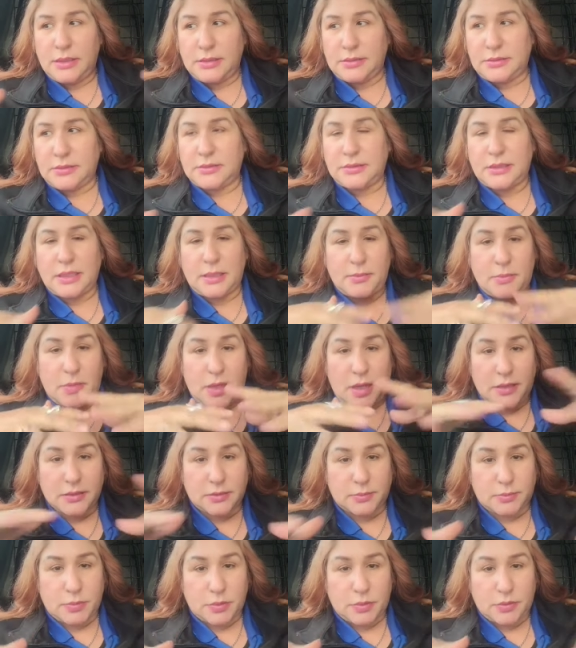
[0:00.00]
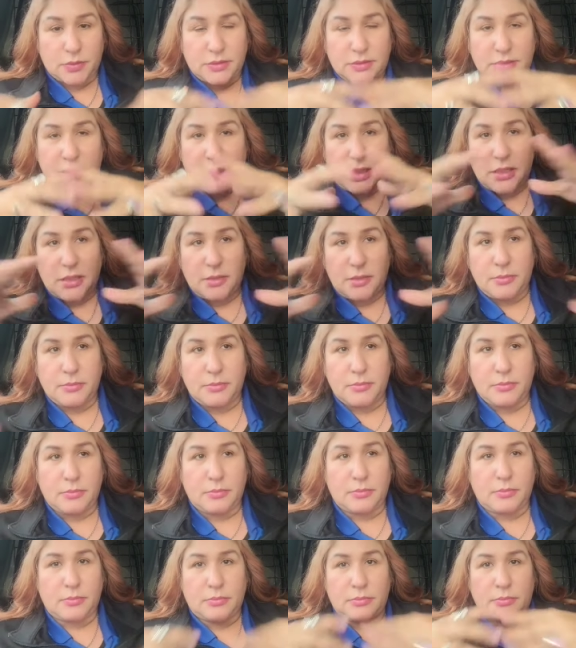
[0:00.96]
It's the same hospital,
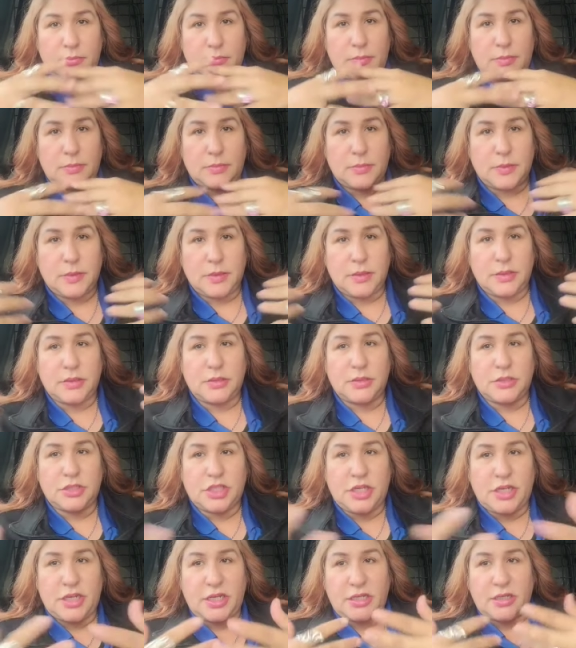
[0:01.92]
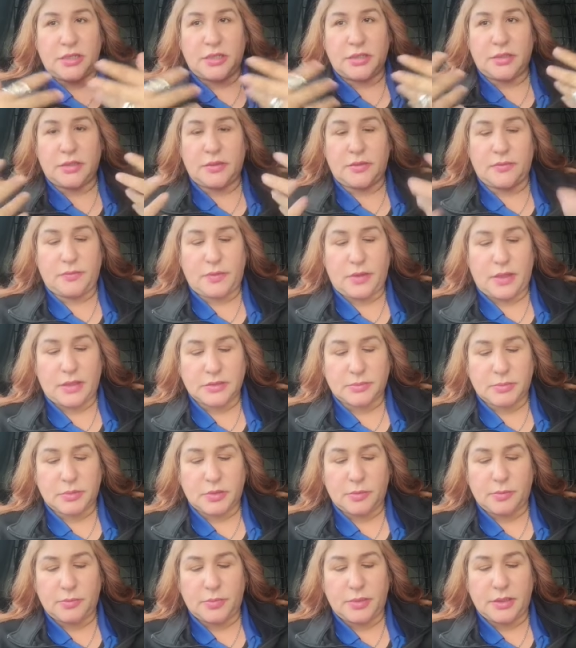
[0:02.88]
same chain of
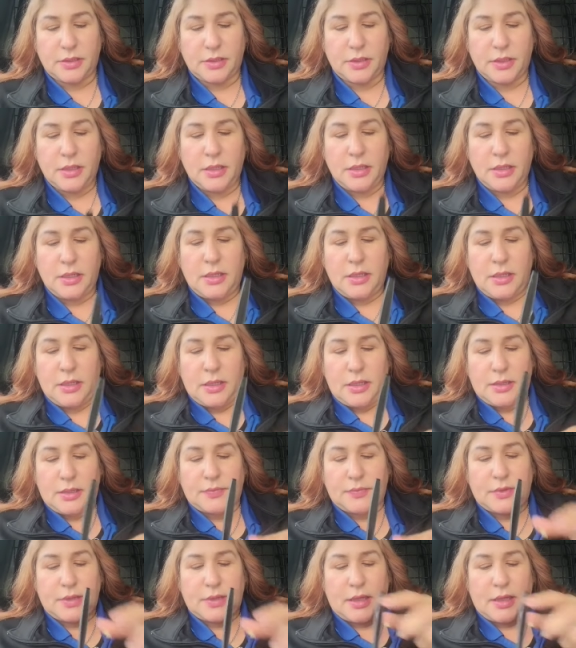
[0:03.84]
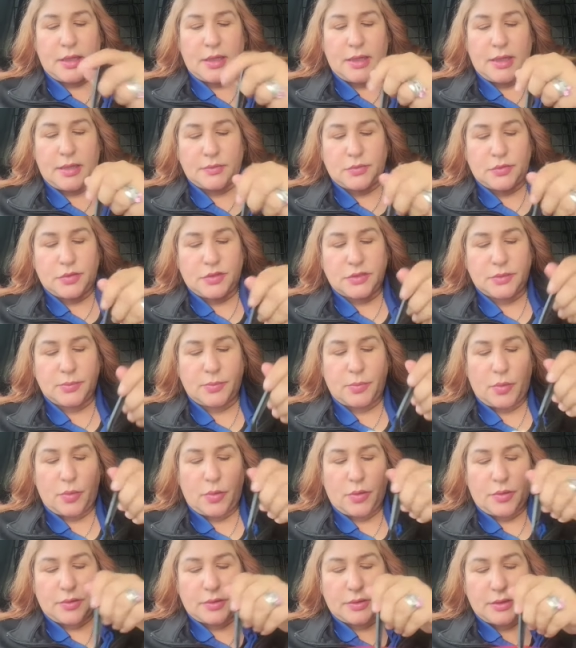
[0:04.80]
hospital, but I had
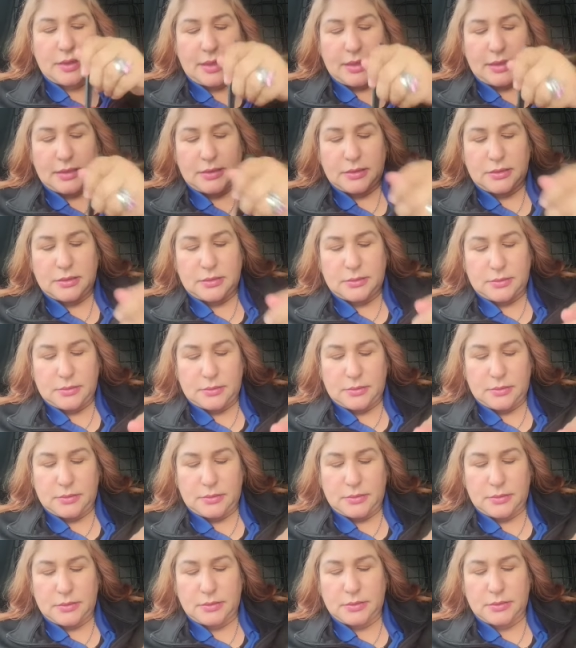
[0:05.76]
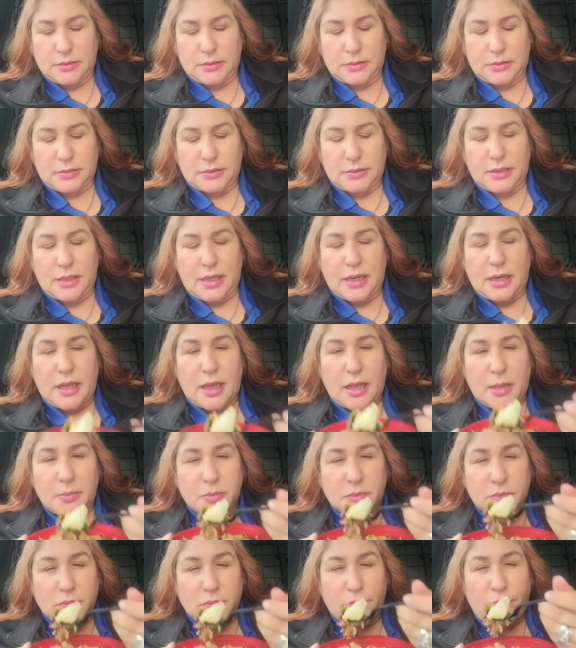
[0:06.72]
transport like the
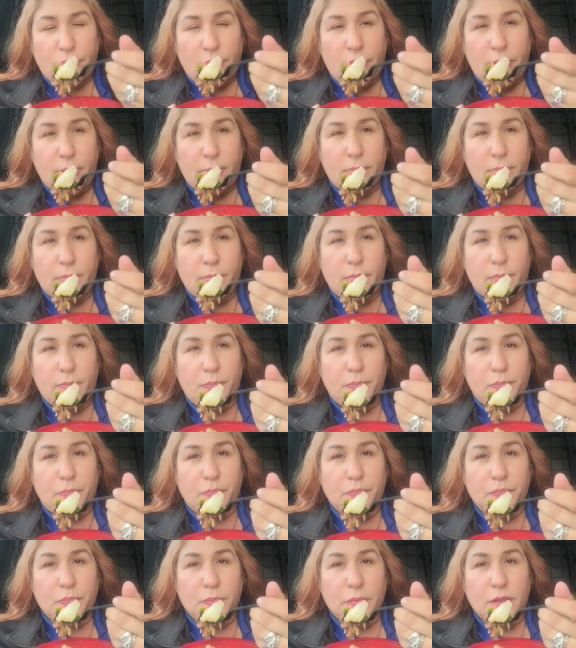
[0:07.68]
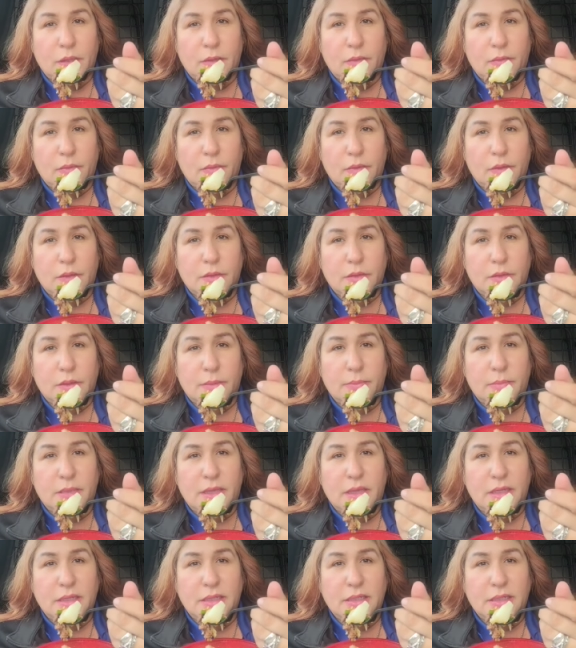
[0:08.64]
labs from the
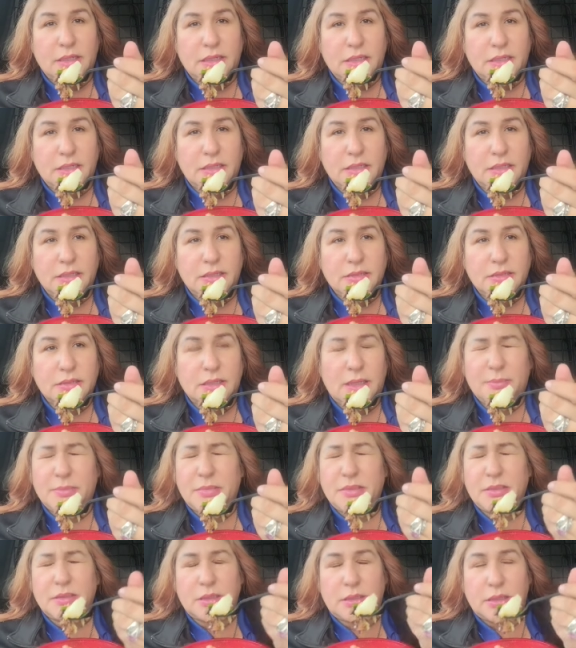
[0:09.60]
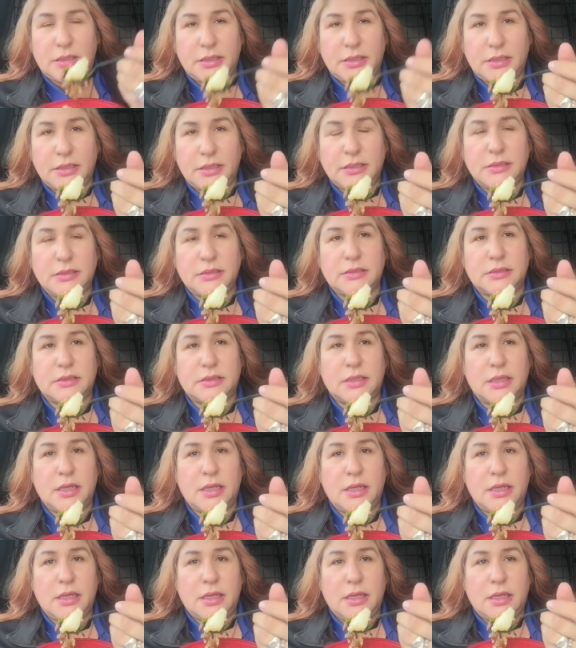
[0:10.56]
main clinics, I mean the clinics,
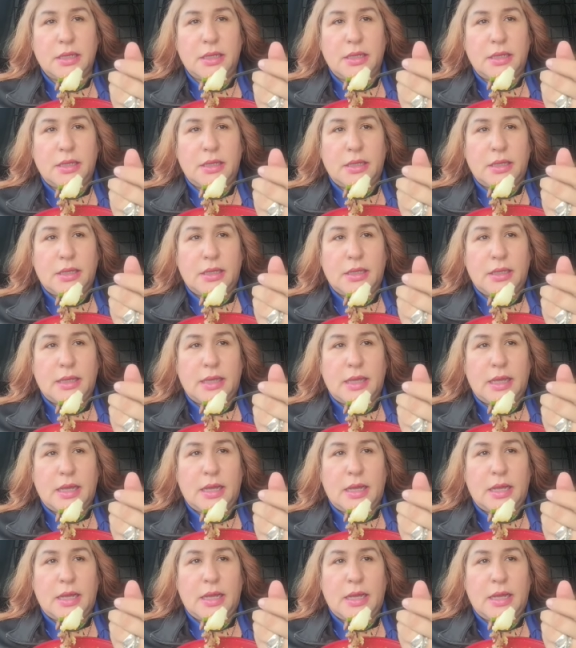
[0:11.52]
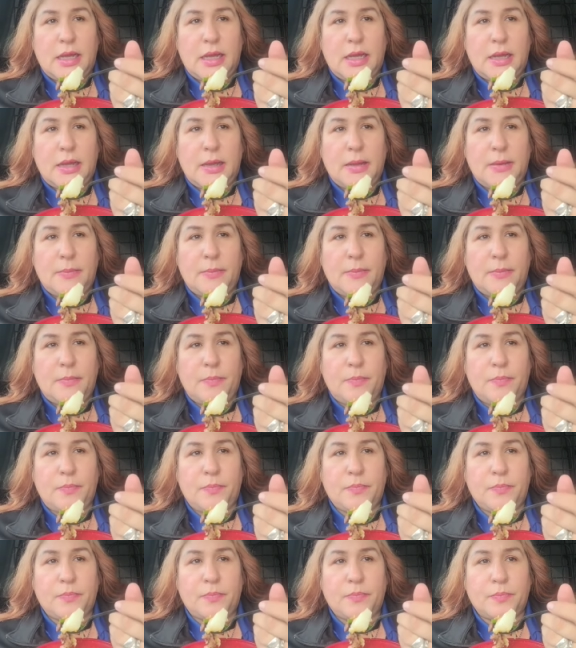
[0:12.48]
um,
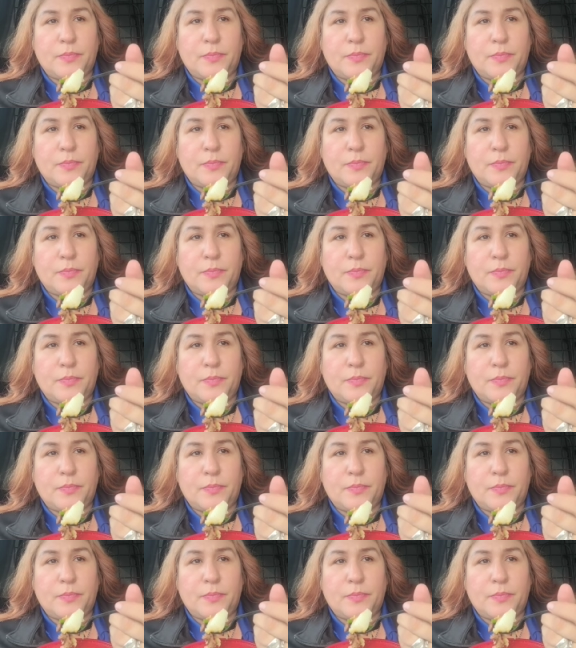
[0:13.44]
